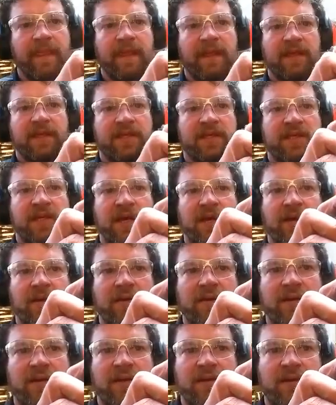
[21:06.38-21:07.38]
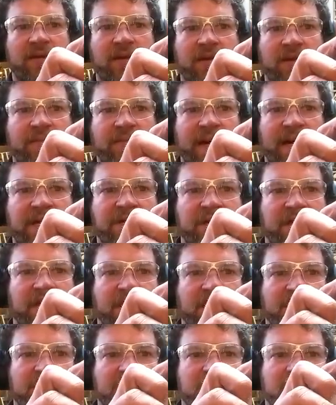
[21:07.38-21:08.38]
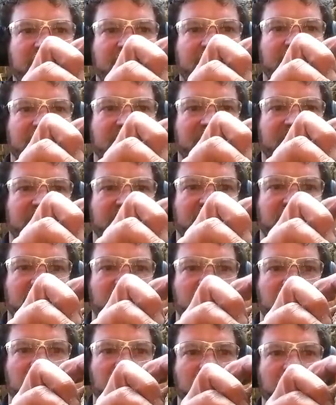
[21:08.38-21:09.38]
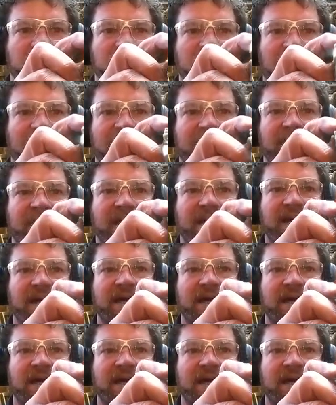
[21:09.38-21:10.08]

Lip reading: So you can imagine it's just like a